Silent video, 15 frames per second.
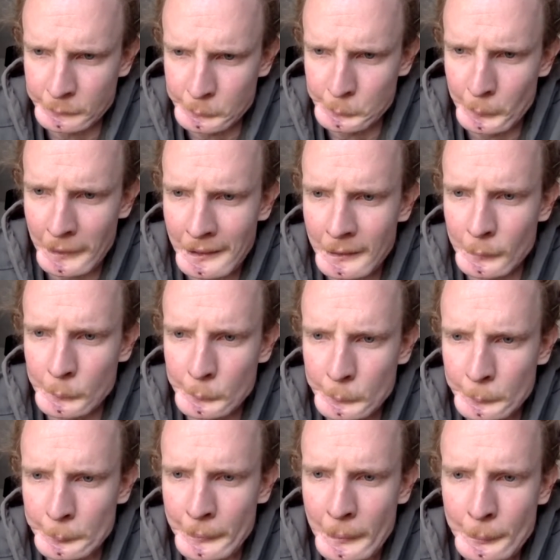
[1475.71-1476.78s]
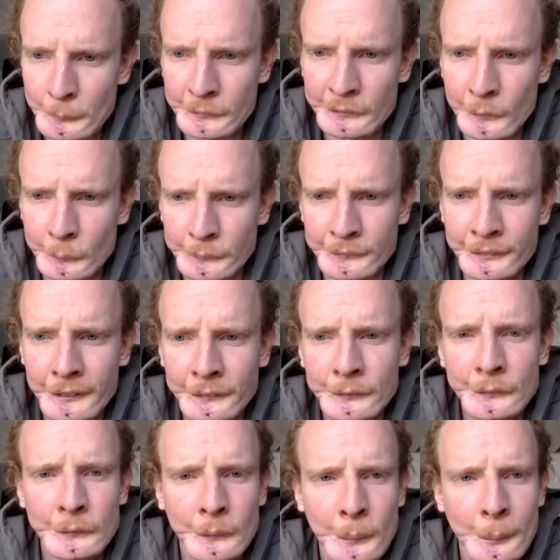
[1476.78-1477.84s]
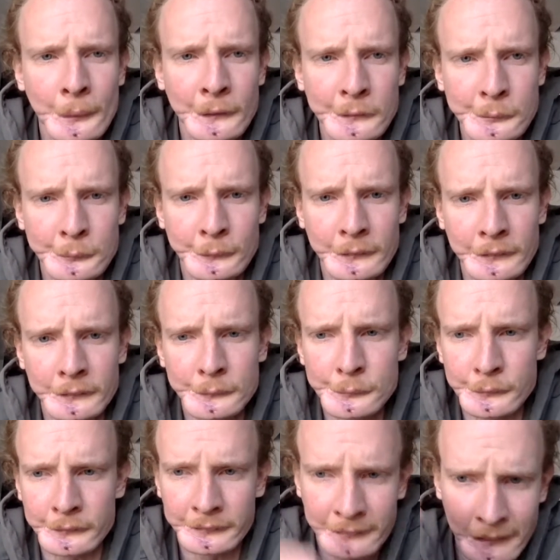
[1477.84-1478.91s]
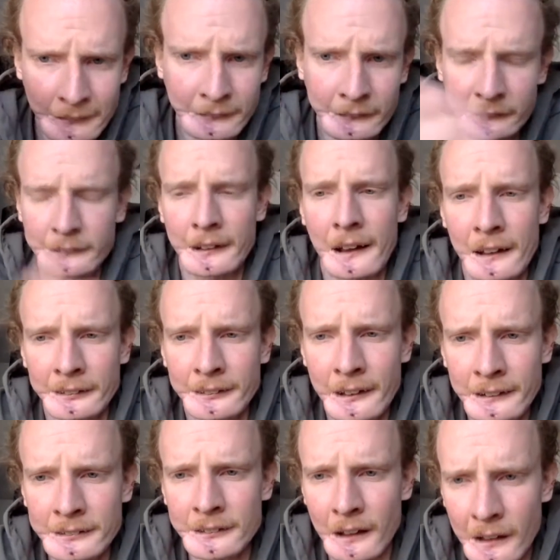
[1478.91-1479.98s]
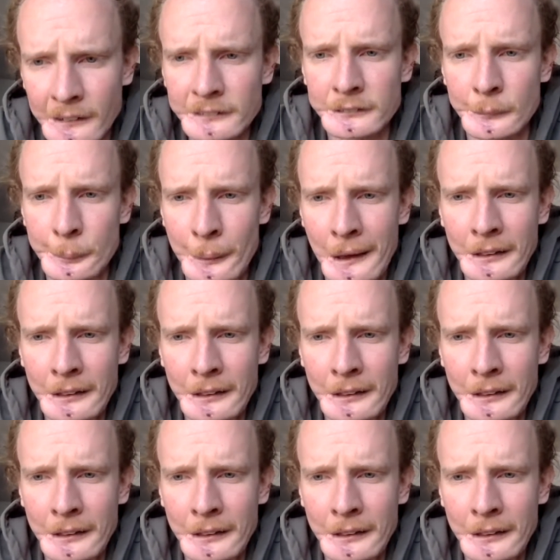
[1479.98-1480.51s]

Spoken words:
Wow, David Osaurus, thank you so much for telling her that. That is awesome.